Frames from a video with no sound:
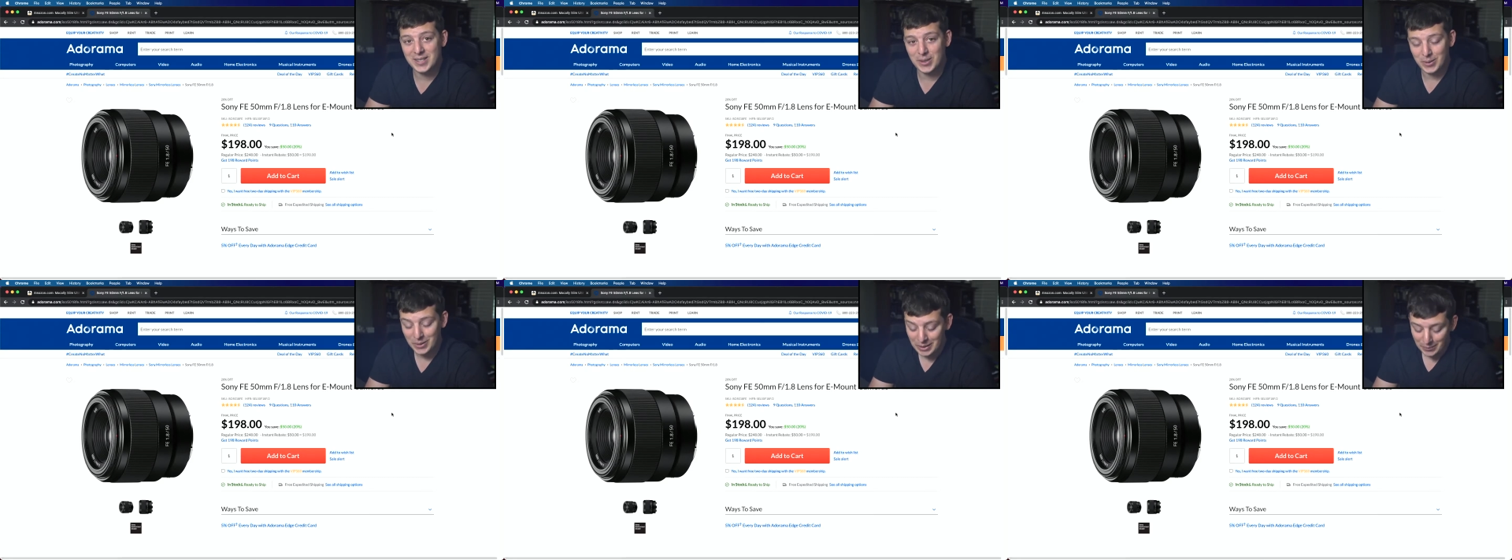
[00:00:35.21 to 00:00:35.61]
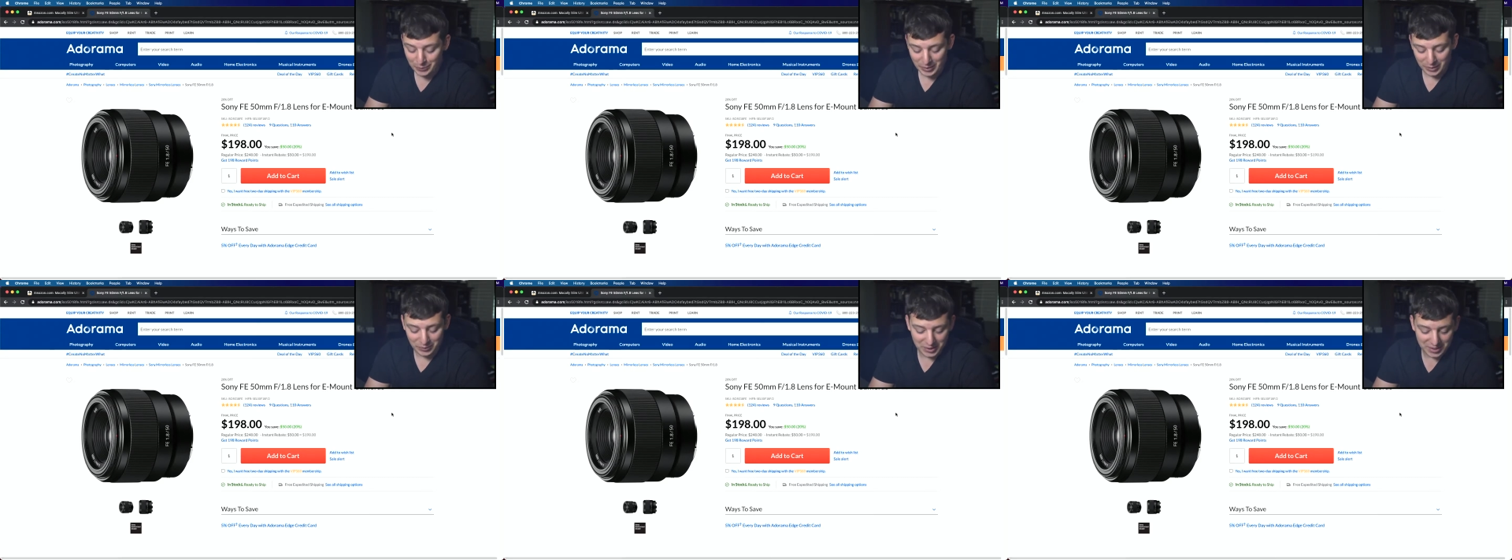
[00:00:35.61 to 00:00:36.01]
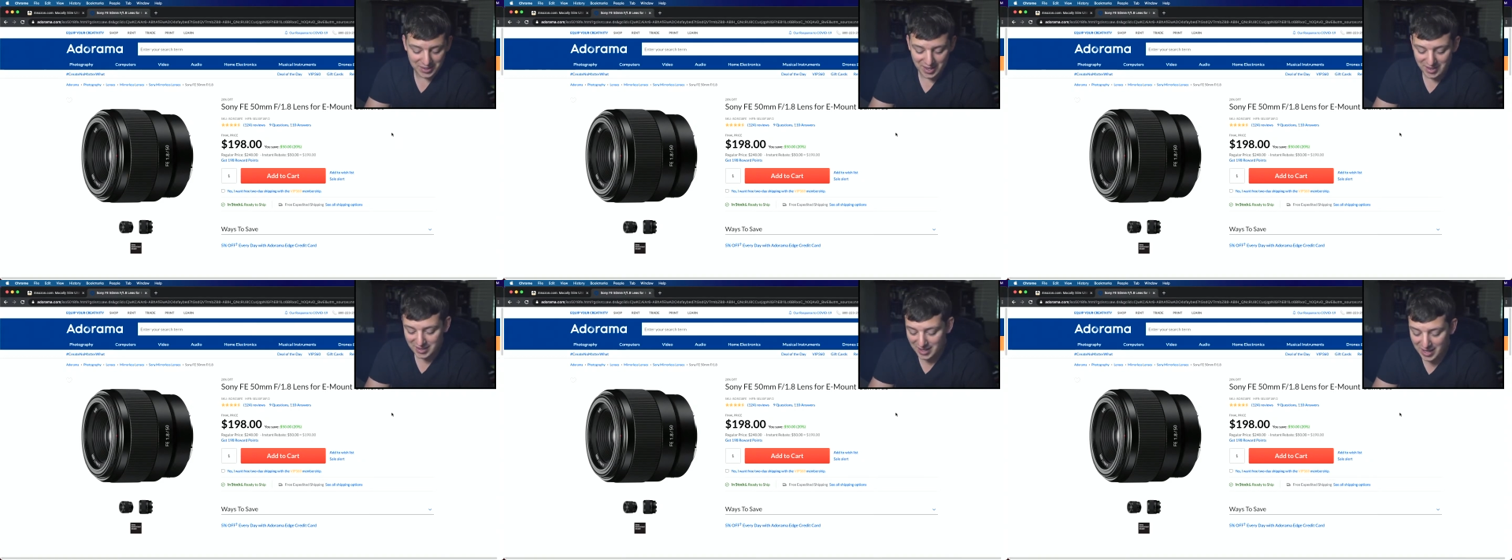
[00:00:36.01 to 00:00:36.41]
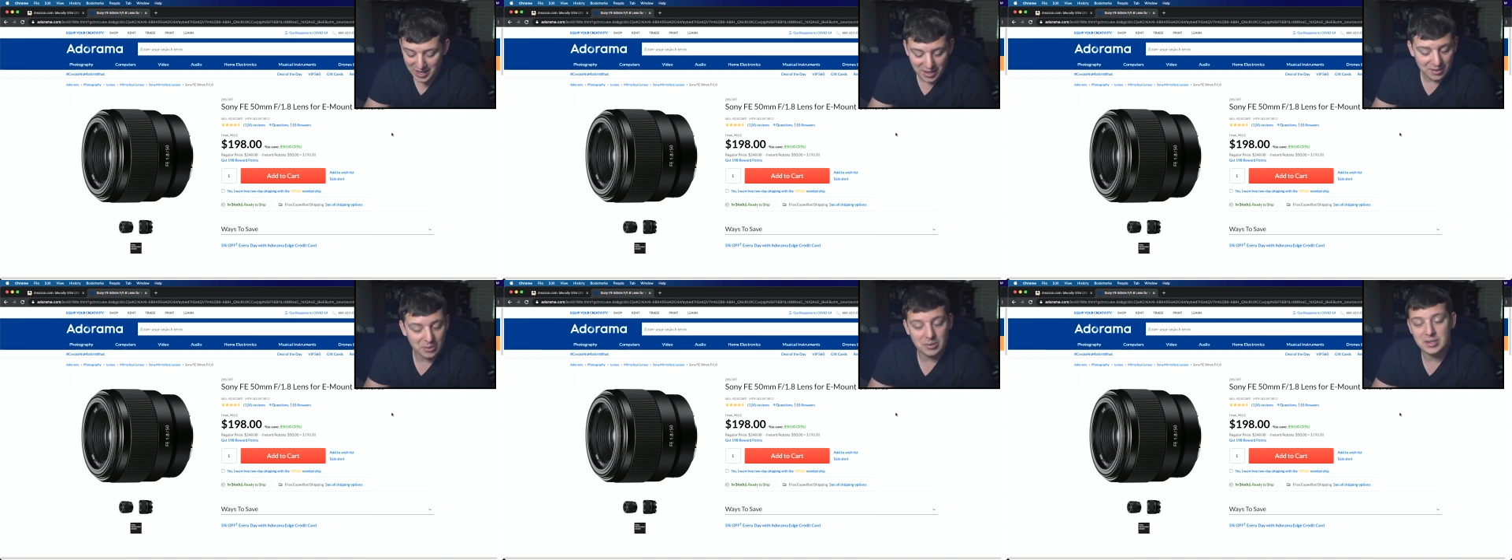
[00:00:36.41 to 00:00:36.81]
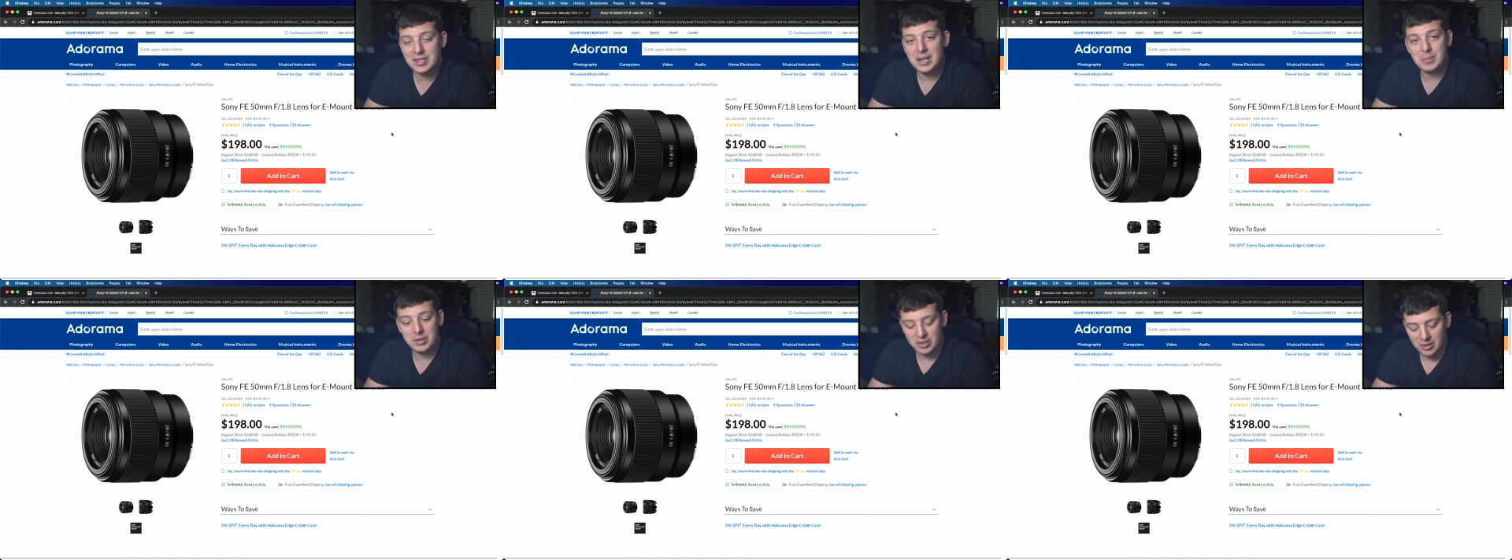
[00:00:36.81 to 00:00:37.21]
So if this says any sort of
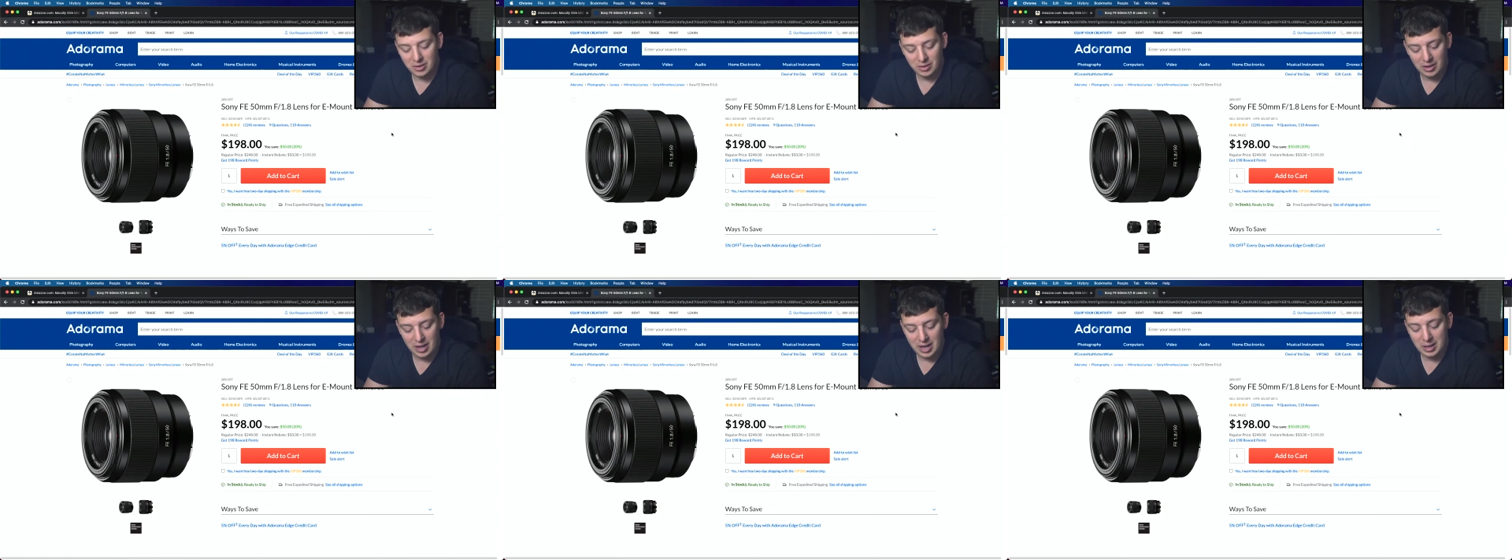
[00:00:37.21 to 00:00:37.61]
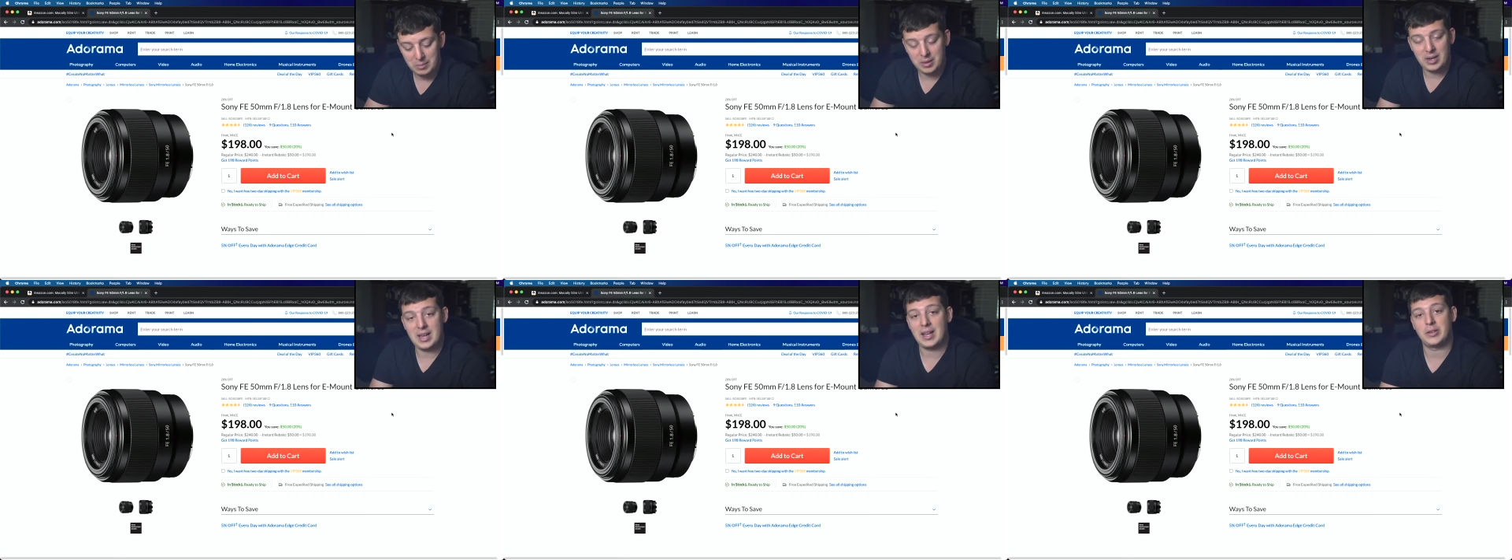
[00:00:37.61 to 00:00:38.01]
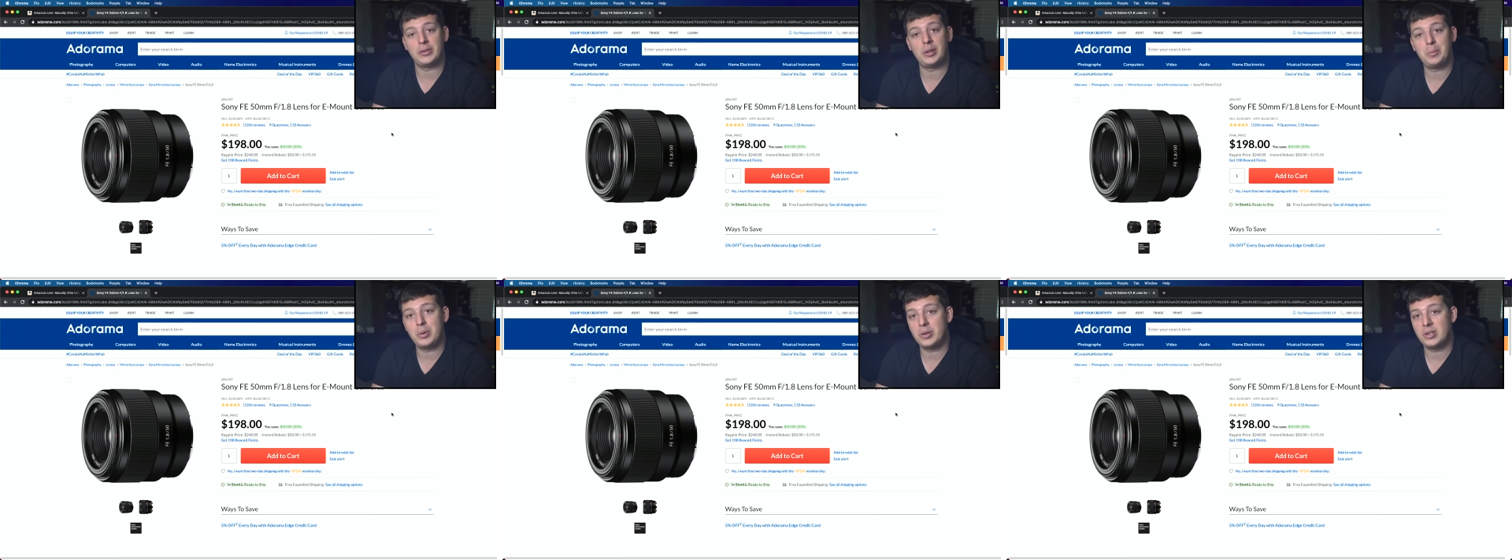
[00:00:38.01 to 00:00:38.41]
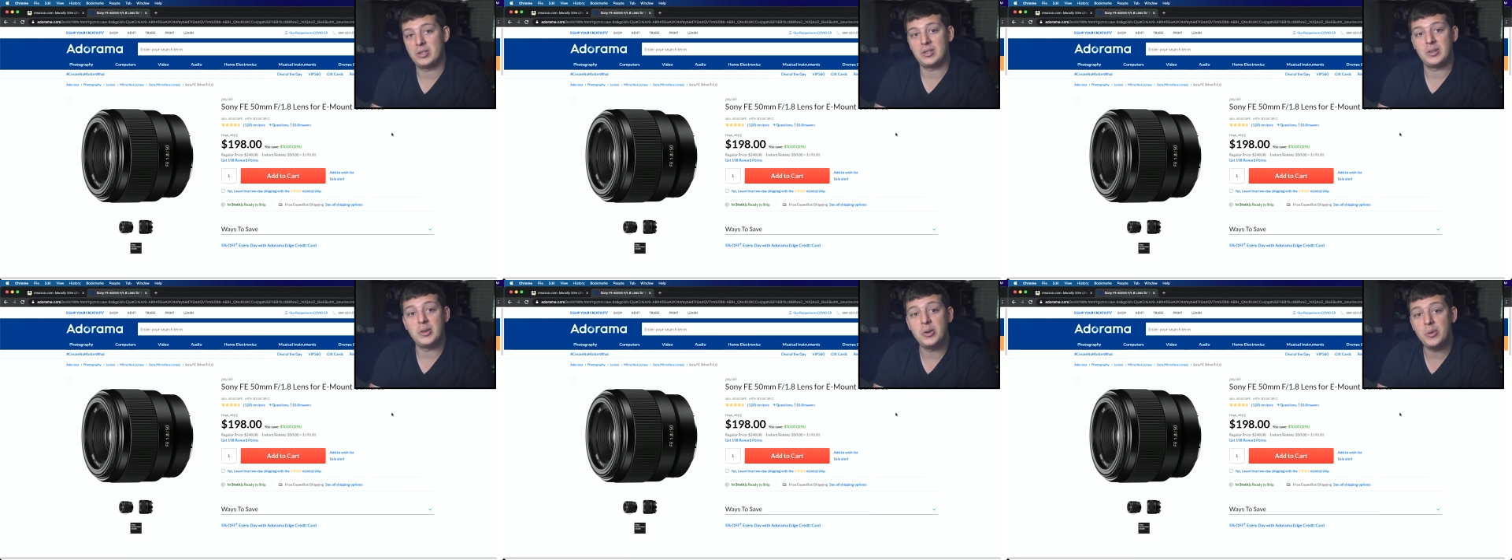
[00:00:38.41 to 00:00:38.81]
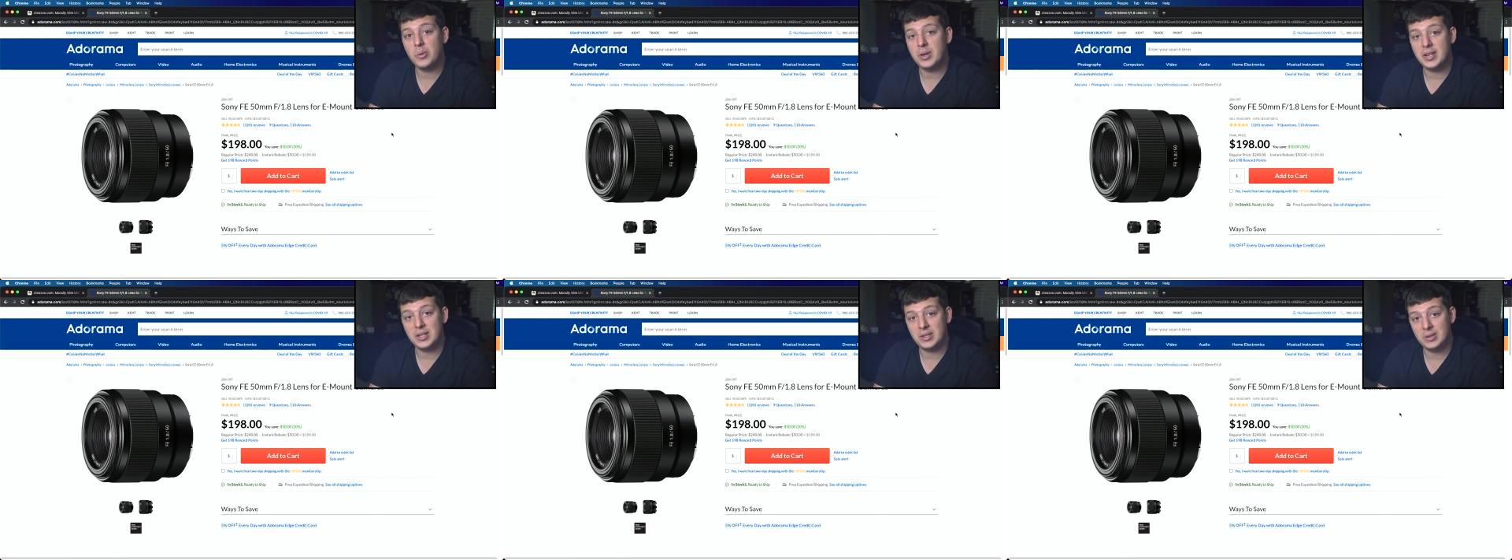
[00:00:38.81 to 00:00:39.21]
damage at all, I am going to actually purchase a new
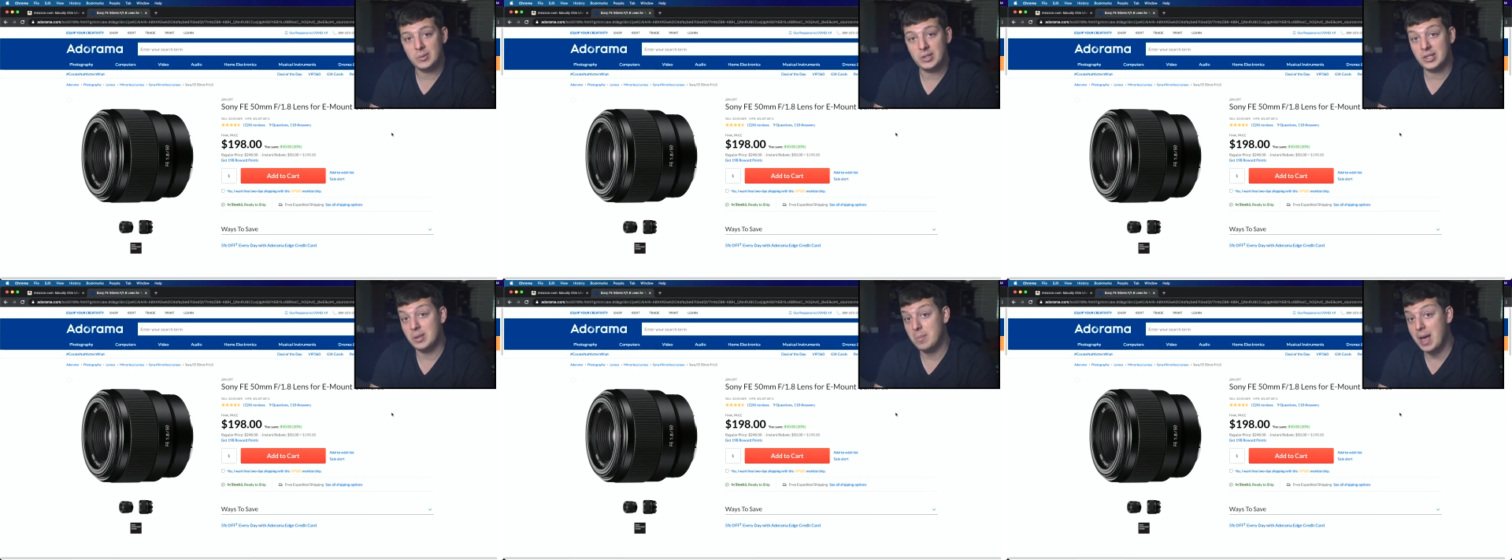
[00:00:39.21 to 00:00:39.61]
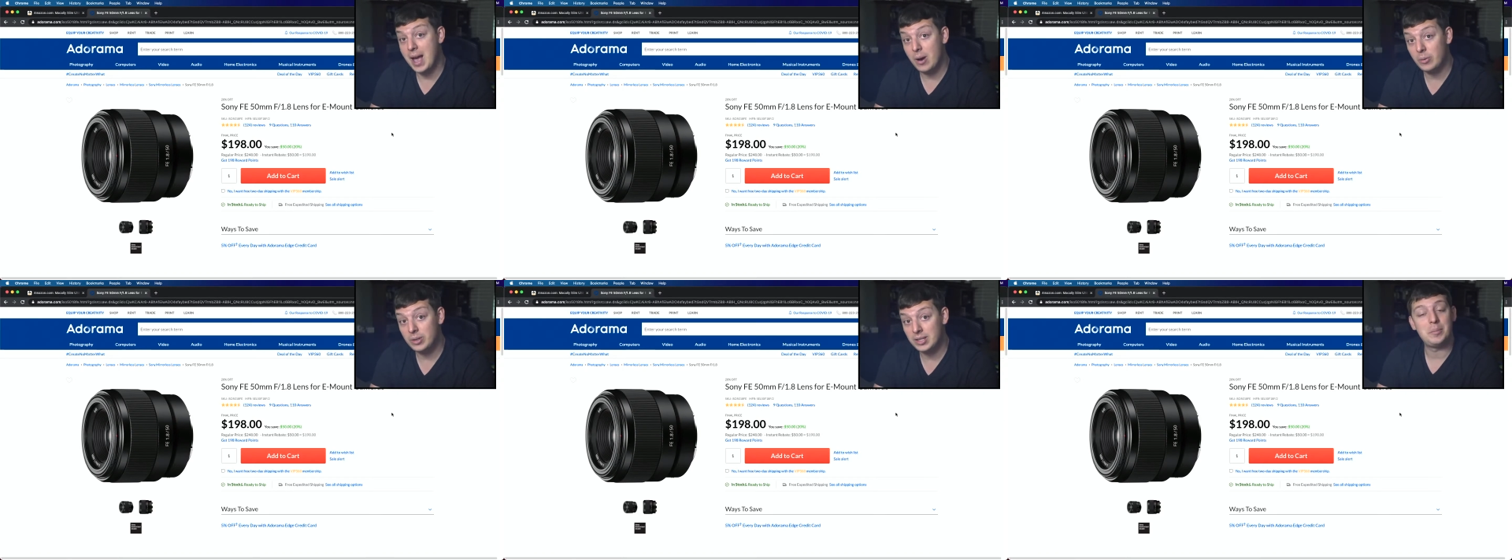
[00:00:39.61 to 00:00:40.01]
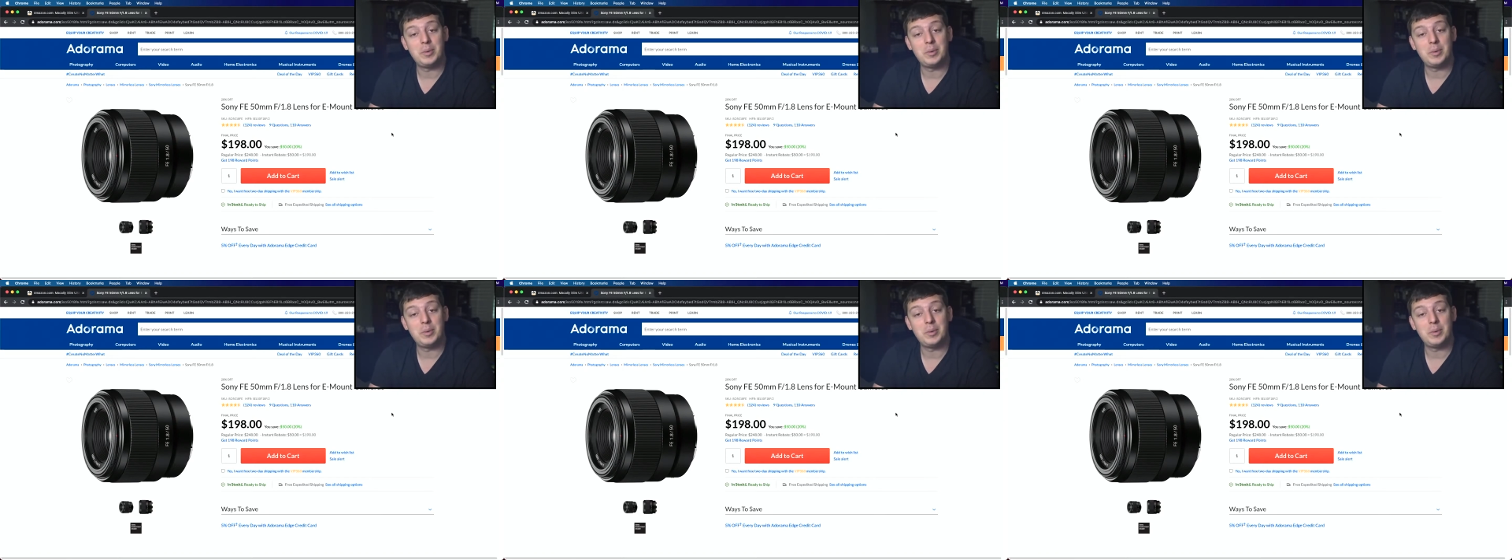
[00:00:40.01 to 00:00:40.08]
one and switch them out.